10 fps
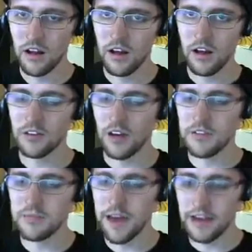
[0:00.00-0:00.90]
dots
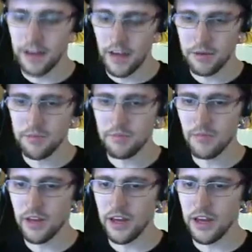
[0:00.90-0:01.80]
back up,
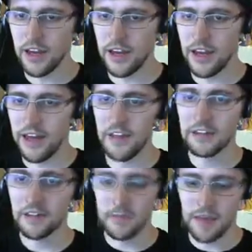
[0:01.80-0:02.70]
and then
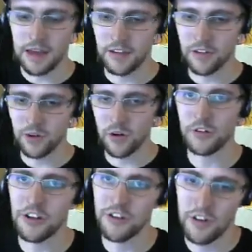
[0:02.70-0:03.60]
get back into our rotation.